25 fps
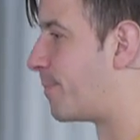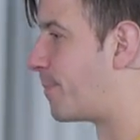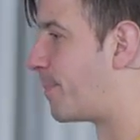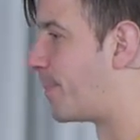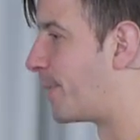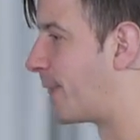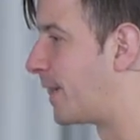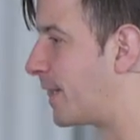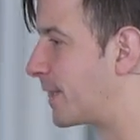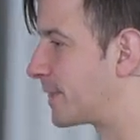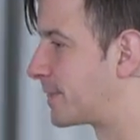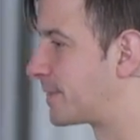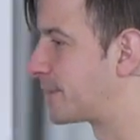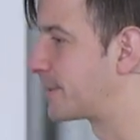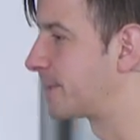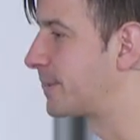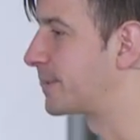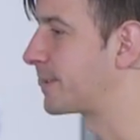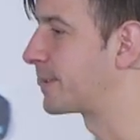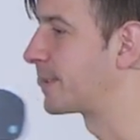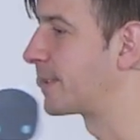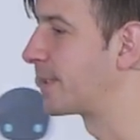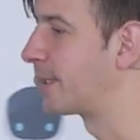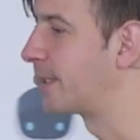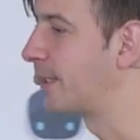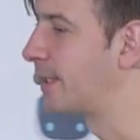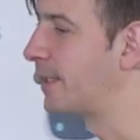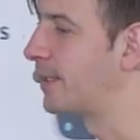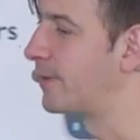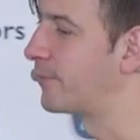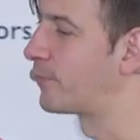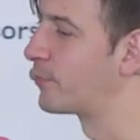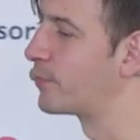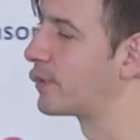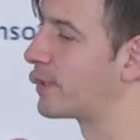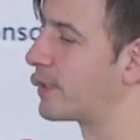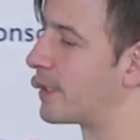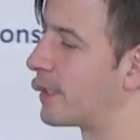but
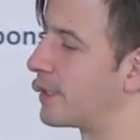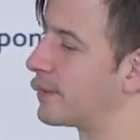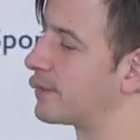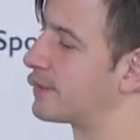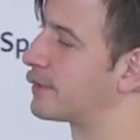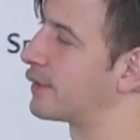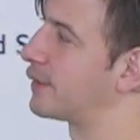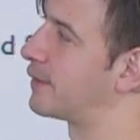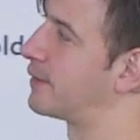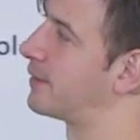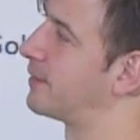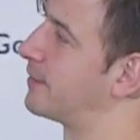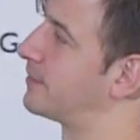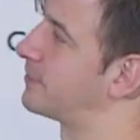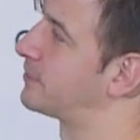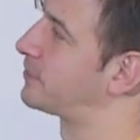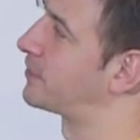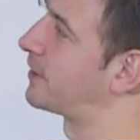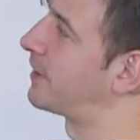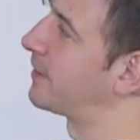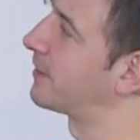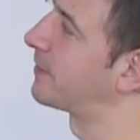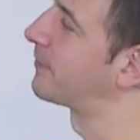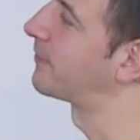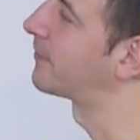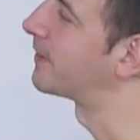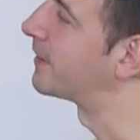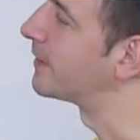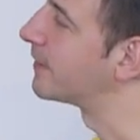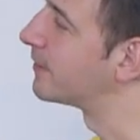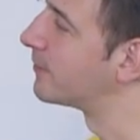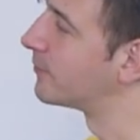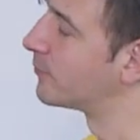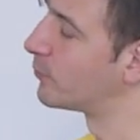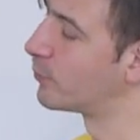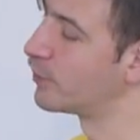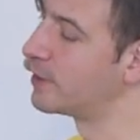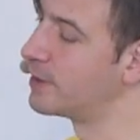if we can't get Chuck,
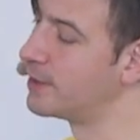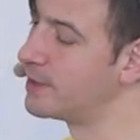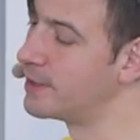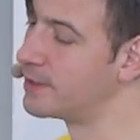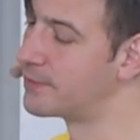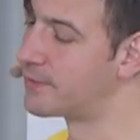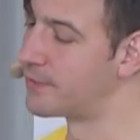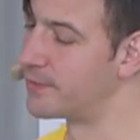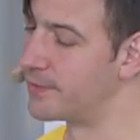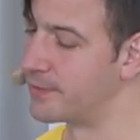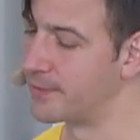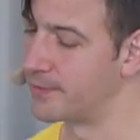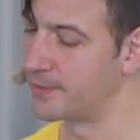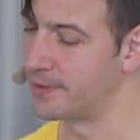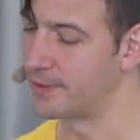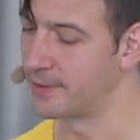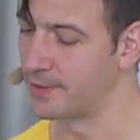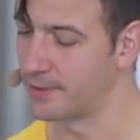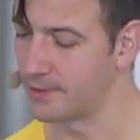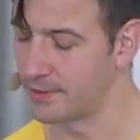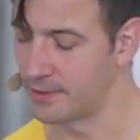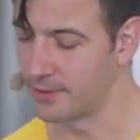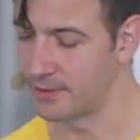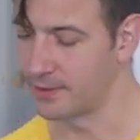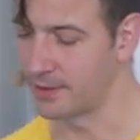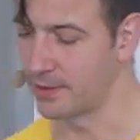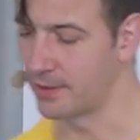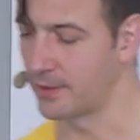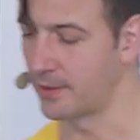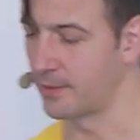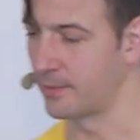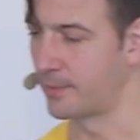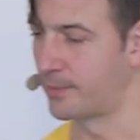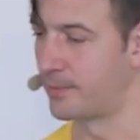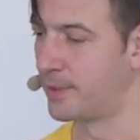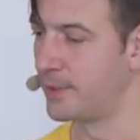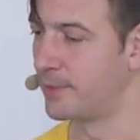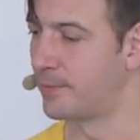then we need
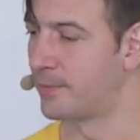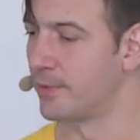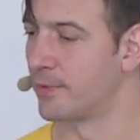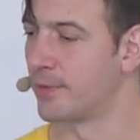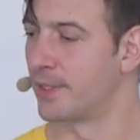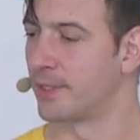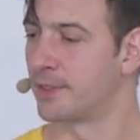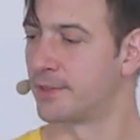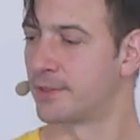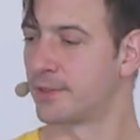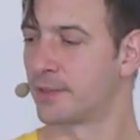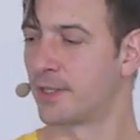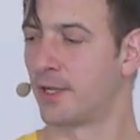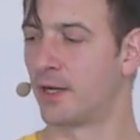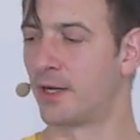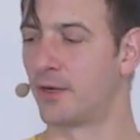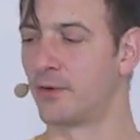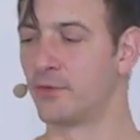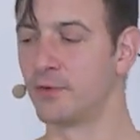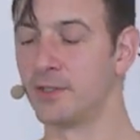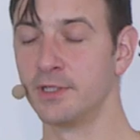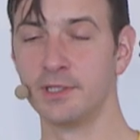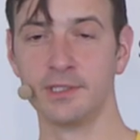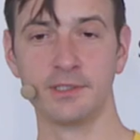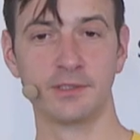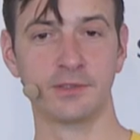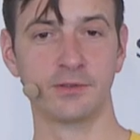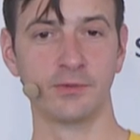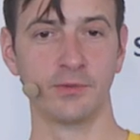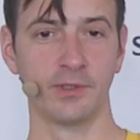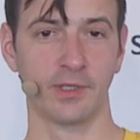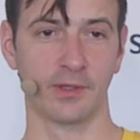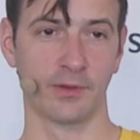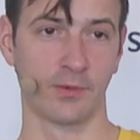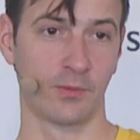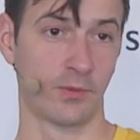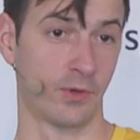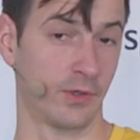people that are really
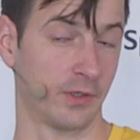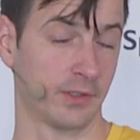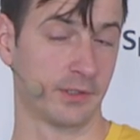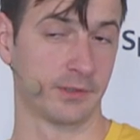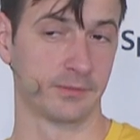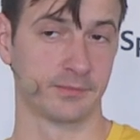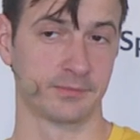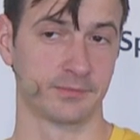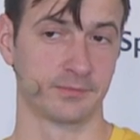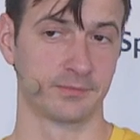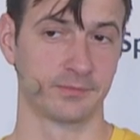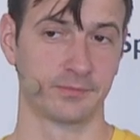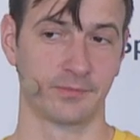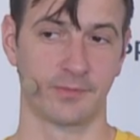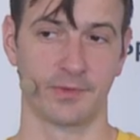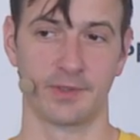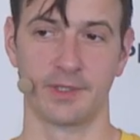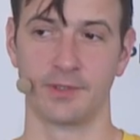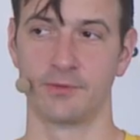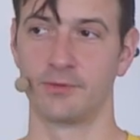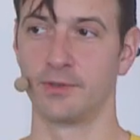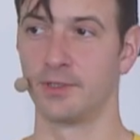doing the work, that